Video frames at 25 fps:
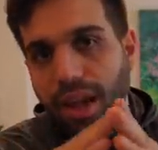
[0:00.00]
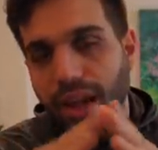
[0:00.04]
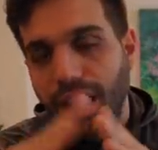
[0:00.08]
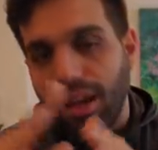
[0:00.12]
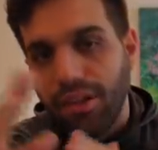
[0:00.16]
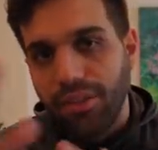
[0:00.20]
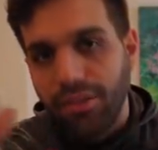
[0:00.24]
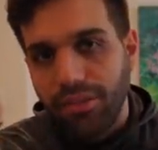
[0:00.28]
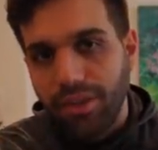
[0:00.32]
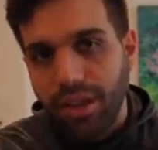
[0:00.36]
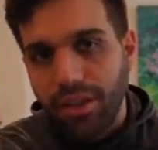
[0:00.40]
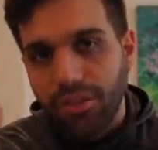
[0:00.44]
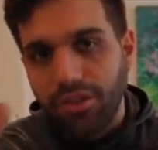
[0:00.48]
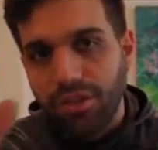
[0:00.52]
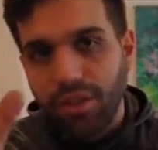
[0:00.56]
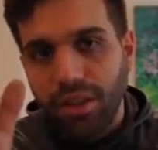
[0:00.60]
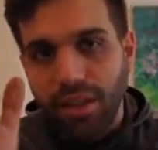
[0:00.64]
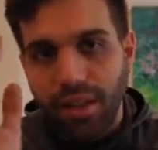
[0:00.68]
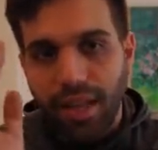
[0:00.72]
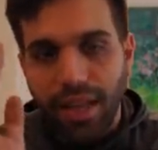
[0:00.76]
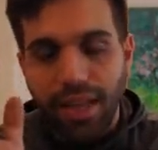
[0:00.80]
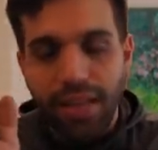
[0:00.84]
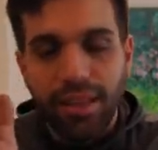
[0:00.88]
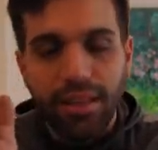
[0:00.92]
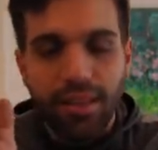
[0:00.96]
and
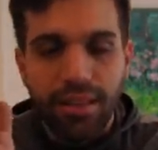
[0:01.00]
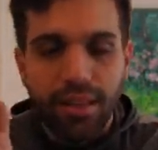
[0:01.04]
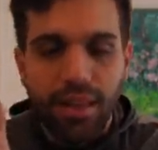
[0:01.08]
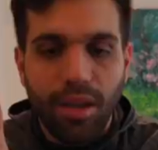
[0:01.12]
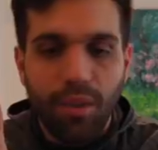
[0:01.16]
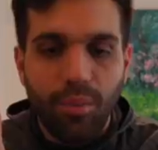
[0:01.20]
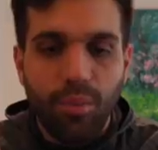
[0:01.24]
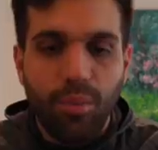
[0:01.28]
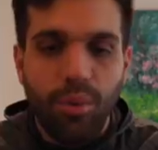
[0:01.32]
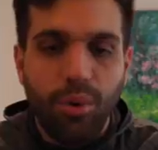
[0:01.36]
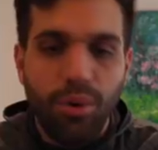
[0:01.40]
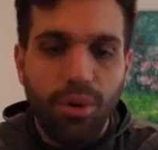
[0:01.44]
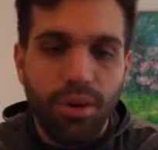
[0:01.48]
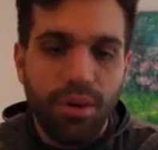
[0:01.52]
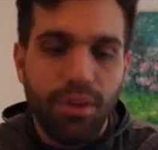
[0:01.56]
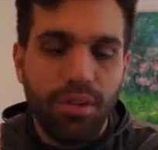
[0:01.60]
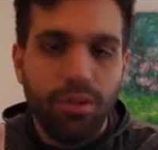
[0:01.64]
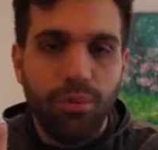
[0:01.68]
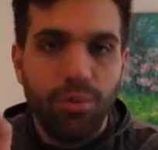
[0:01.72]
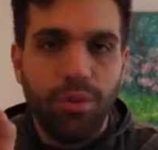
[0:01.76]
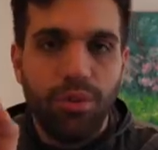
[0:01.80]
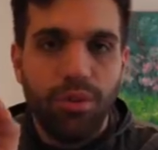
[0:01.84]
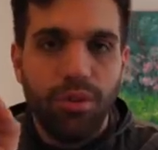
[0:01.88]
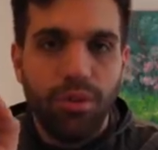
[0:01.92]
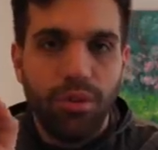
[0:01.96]
eventually hit that
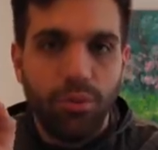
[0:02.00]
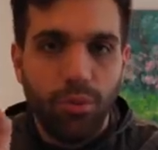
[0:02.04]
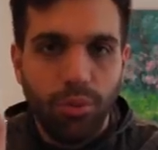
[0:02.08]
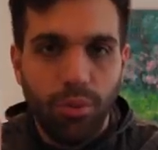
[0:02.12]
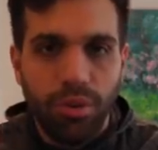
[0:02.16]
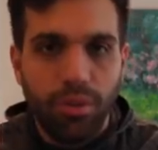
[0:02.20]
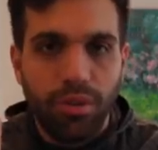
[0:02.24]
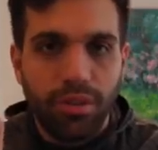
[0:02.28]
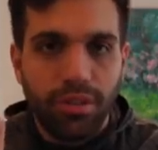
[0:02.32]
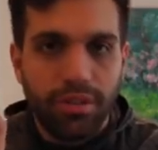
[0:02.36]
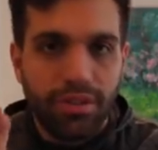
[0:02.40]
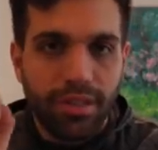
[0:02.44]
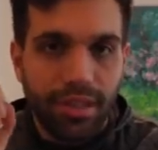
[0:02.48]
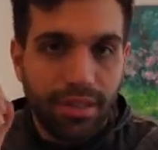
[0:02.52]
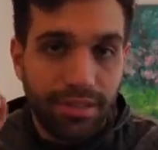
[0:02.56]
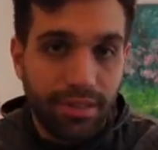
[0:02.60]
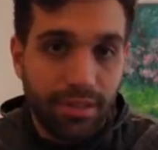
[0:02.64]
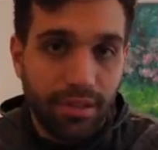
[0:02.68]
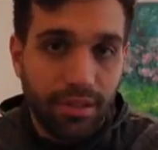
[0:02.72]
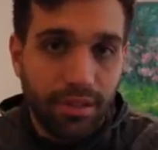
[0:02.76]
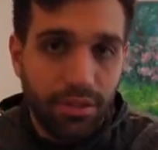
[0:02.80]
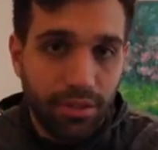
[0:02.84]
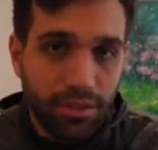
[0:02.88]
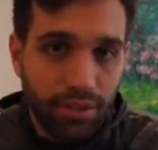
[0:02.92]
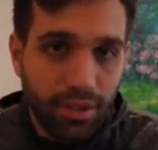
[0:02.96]
point where it works as
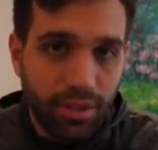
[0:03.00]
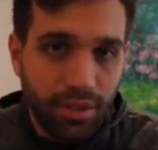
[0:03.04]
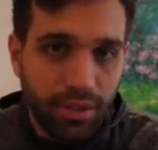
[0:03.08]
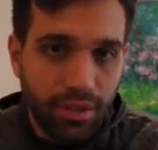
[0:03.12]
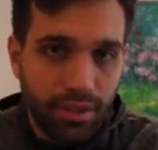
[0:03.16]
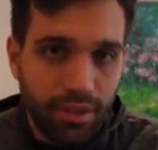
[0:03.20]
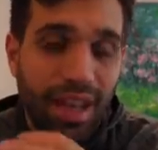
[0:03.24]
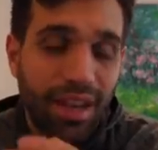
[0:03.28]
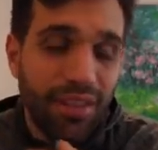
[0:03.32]
a career.